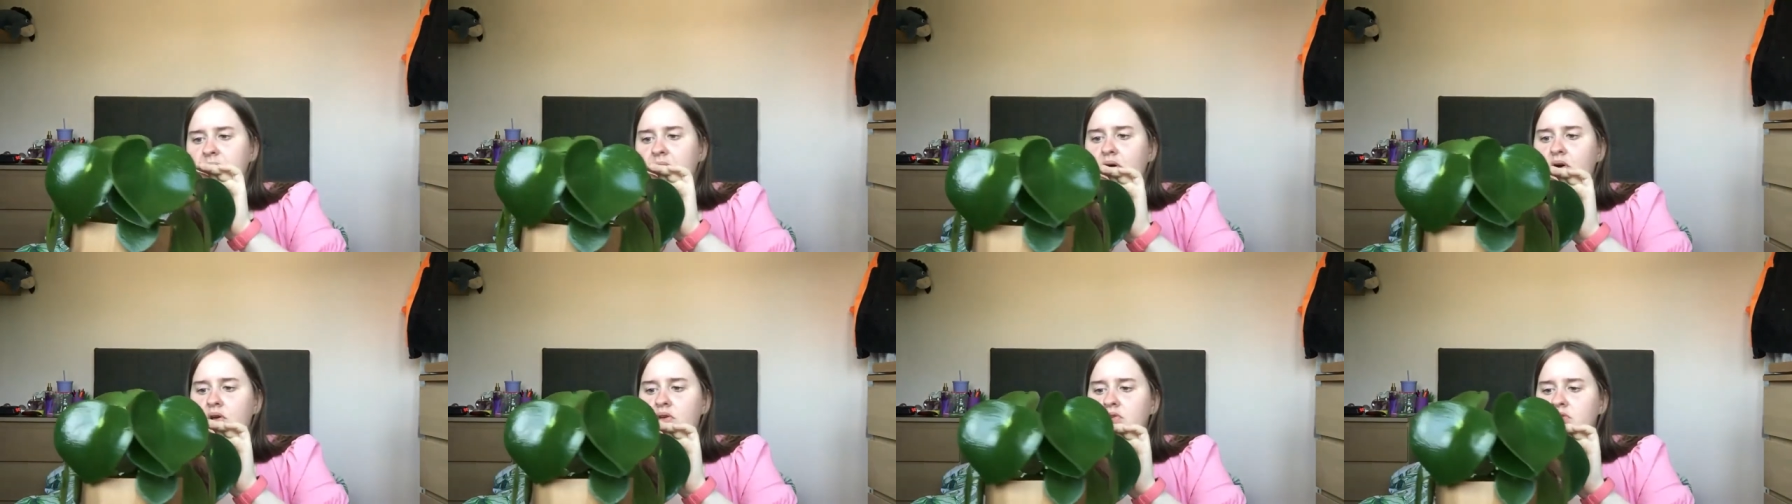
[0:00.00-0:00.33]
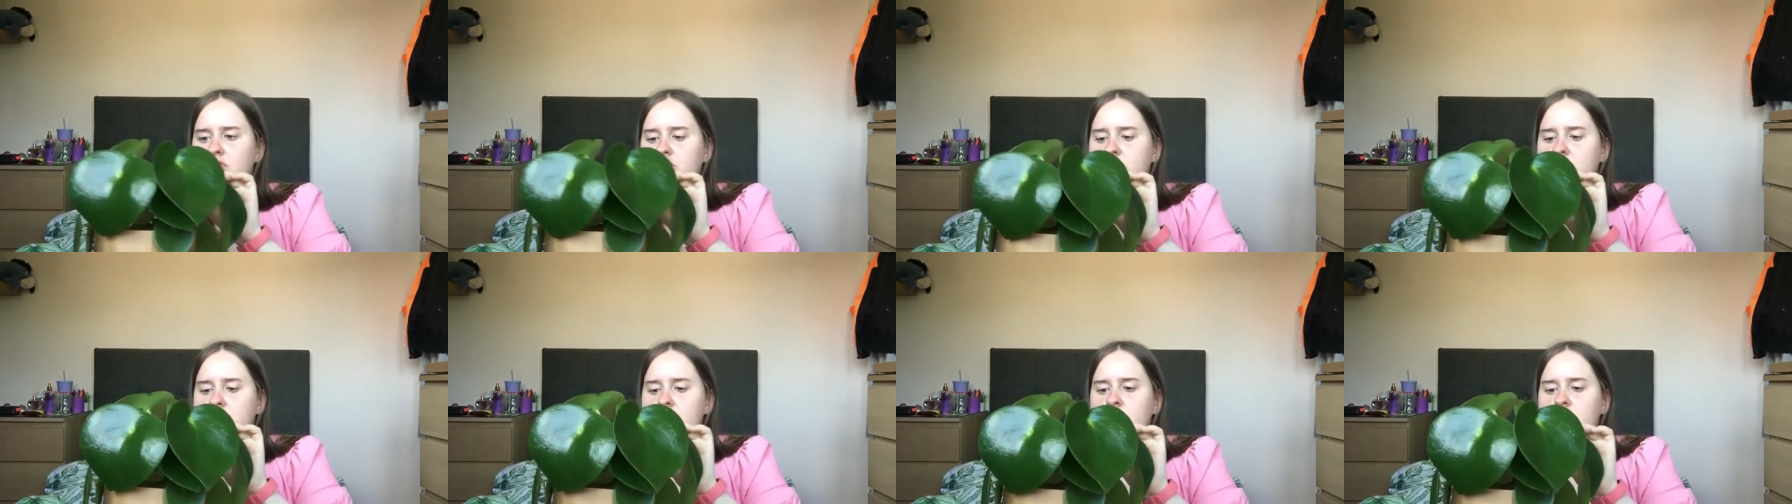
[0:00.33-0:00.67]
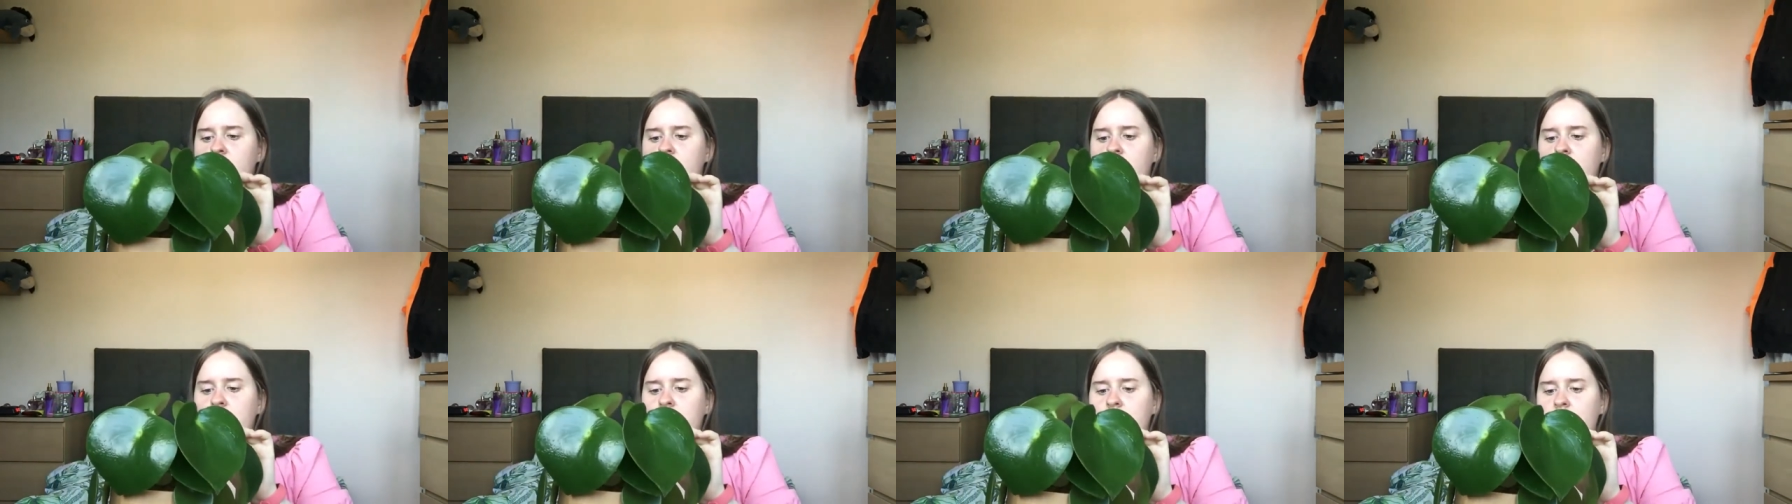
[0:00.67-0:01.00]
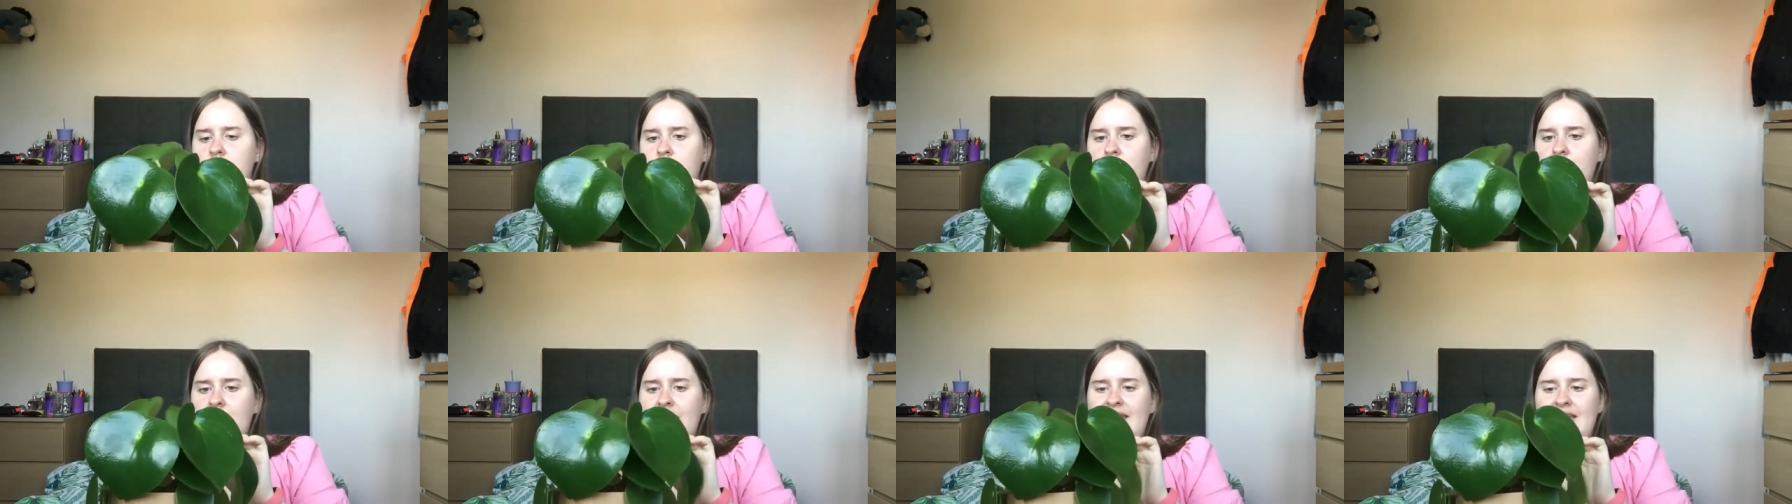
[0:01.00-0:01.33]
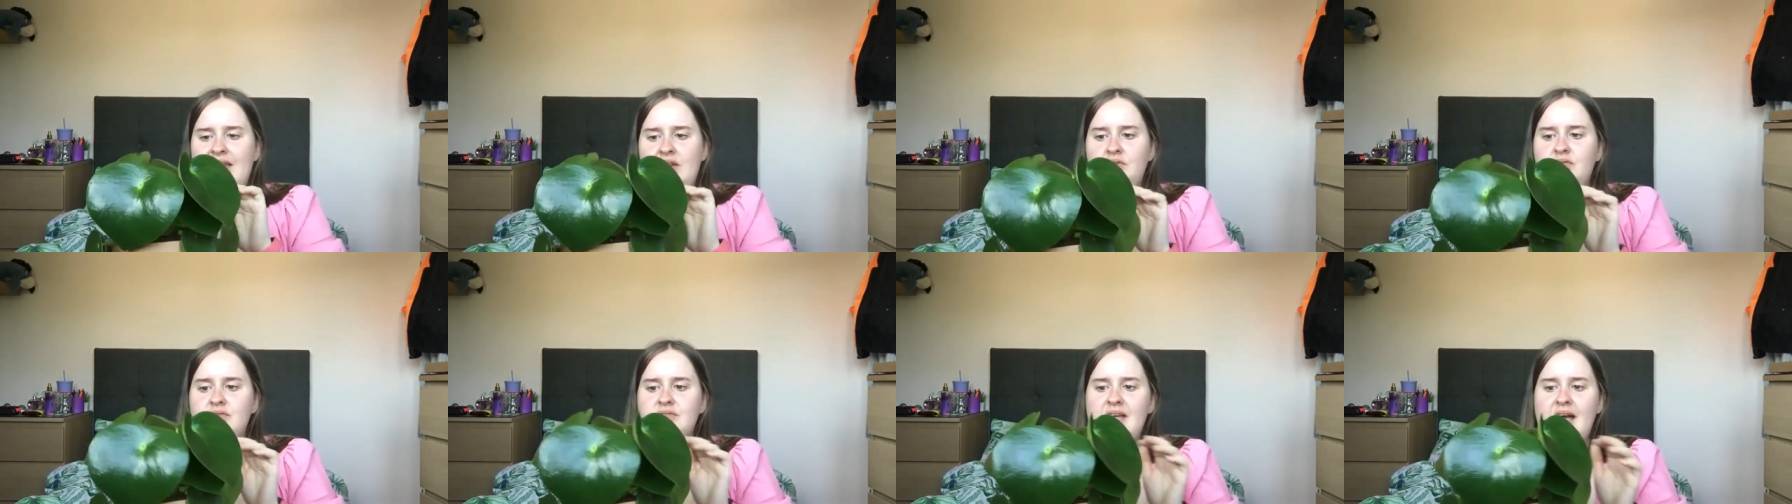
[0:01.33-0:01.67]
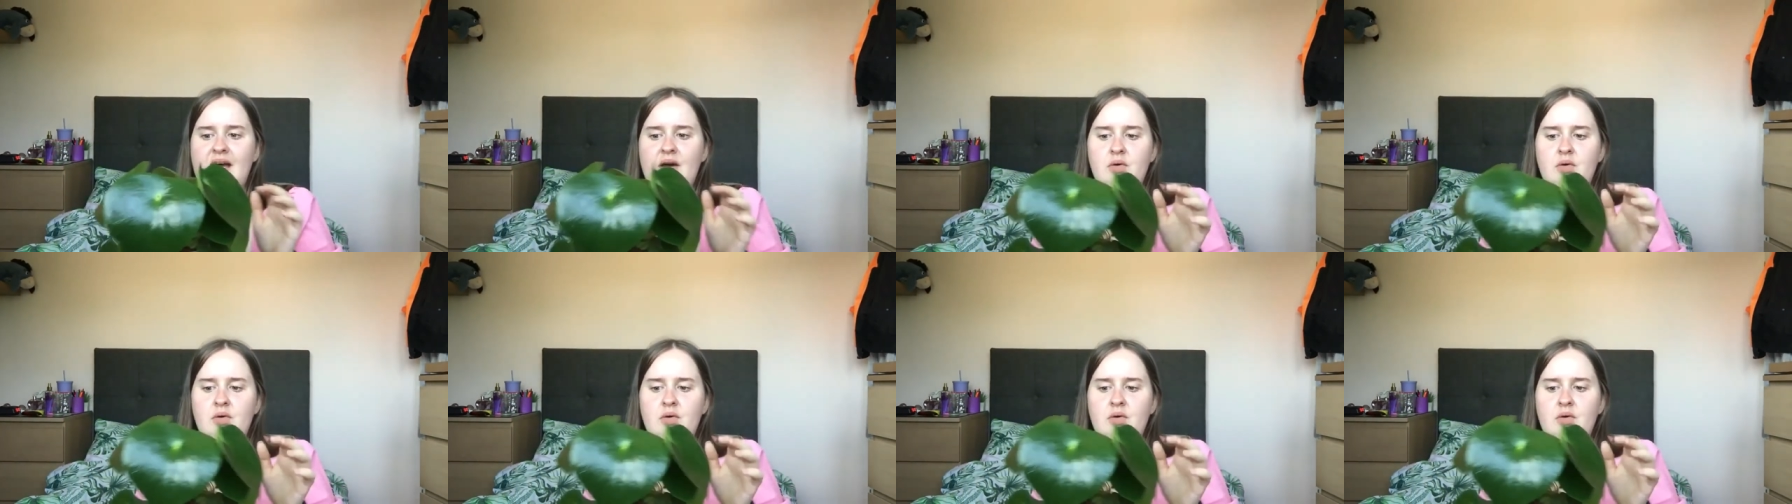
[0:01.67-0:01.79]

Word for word: but it looks